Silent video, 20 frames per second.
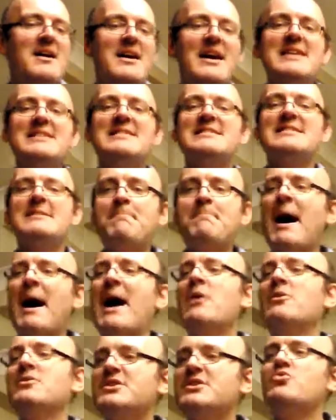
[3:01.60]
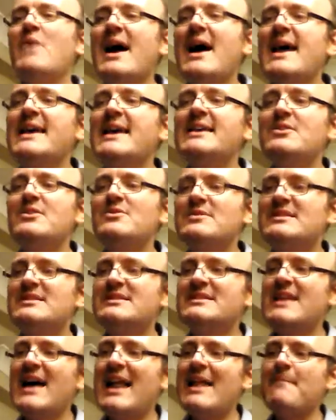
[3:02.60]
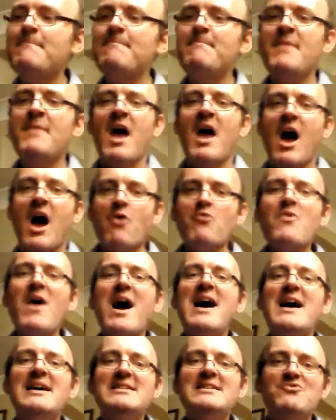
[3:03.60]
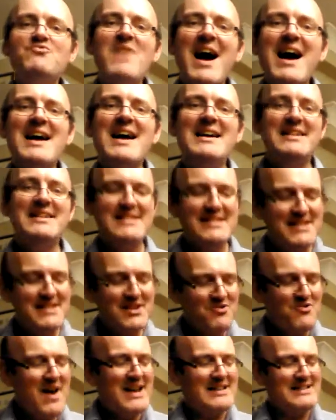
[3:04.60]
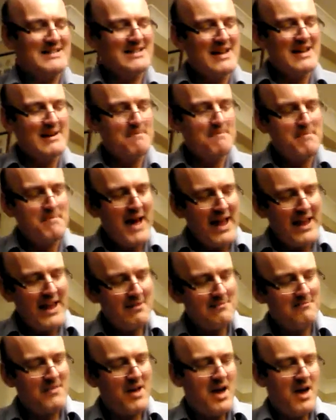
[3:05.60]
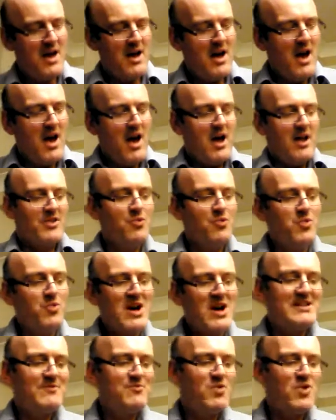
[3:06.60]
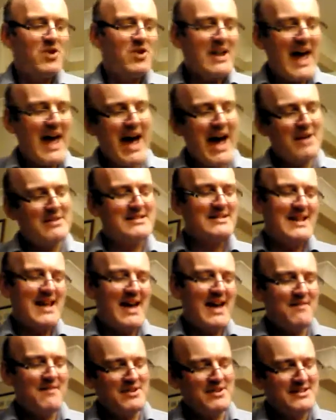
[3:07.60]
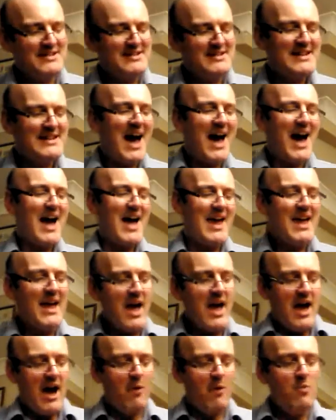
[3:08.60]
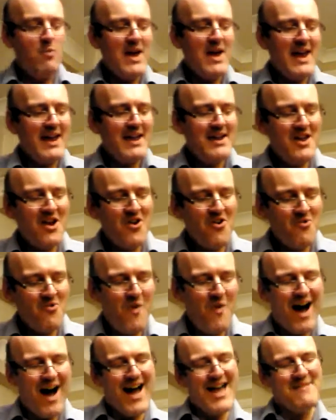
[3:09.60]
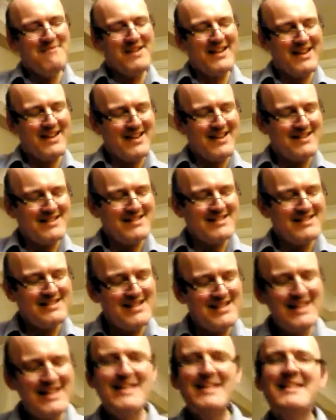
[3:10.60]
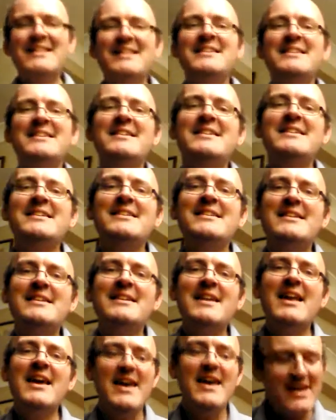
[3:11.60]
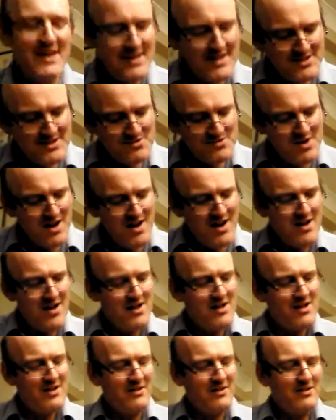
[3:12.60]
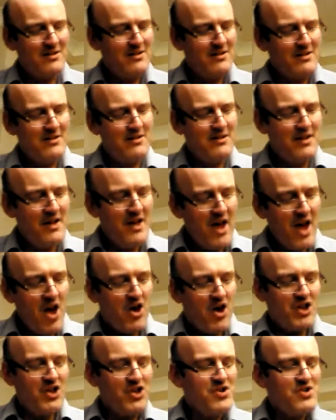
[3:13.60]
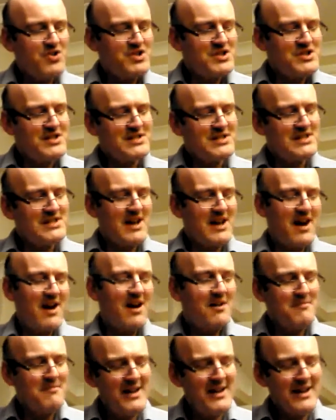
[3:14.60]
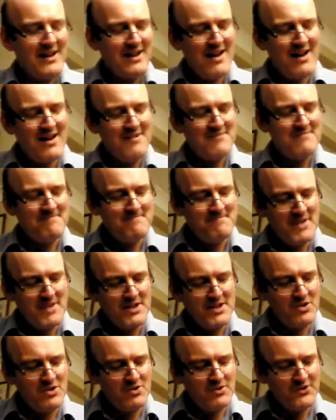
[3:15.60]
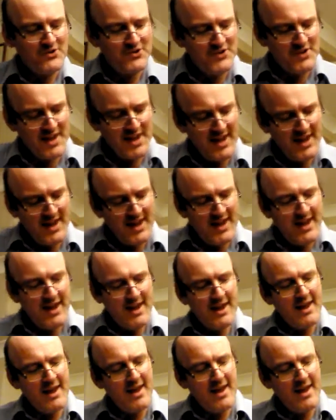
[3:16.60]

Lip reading: It's about the way you tell 'em, arise, arise, the great Sir Pelham. The words of Wodehouse never die, and we know why, because in his world you just can't be glum, and you'll see